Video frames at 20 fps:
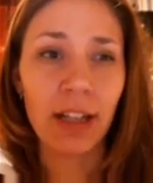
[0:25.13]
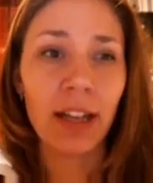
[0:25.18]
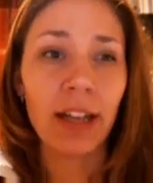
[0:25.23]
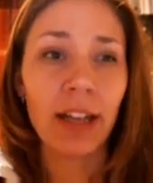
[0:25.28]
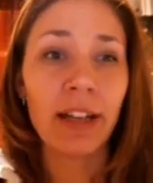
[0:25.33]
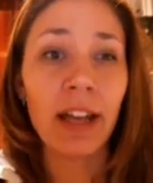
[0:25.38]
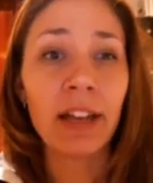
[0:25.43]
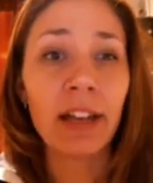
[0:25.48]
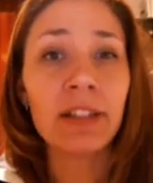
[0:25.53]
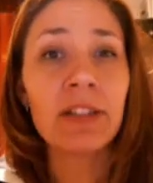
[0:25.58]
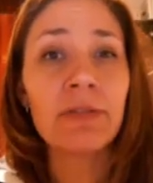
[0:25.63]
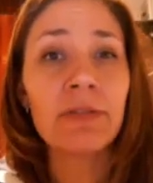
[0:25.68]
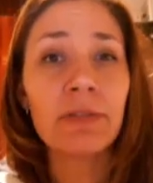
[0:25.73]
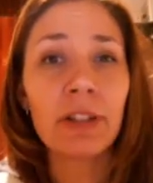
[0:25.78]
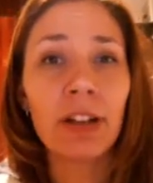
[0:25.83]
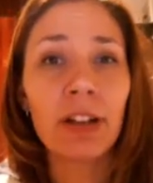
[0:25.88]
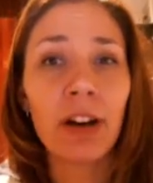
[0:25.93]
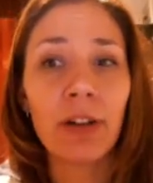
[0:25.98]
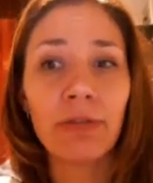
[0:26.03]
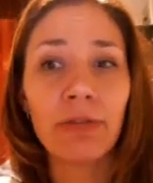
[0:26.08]
An active
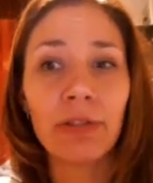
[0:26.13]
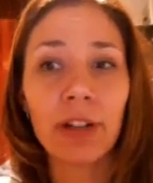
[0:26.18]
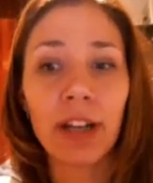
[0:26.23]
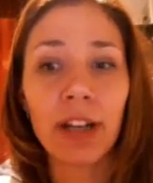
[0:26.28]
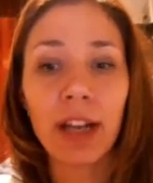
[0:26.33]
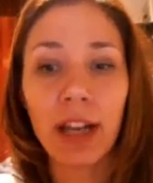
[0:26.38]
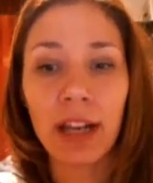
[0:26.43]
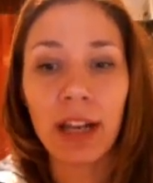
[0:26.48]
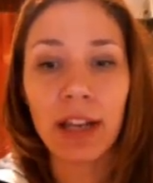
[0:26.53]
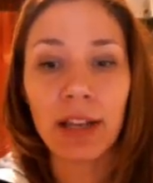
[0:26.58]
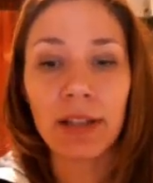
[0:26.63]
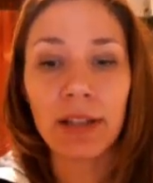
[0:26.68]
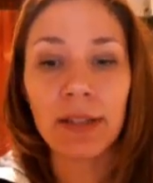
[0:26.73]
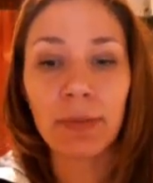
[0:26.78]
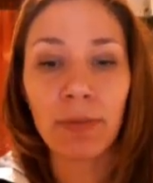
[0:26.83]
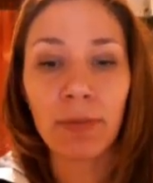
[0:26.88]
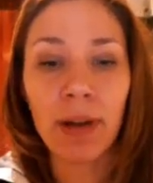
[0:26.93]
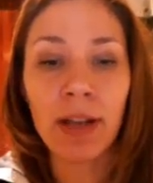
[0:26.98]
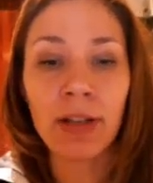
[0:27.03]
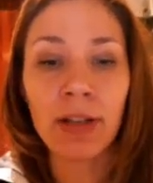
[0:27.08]
recovery is
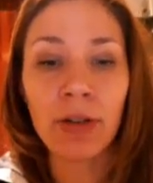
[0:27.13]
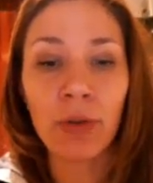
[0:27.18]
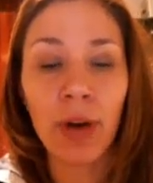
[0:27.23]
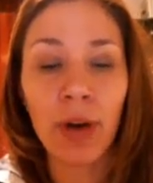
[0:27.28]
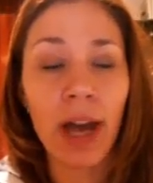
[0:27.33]
when you're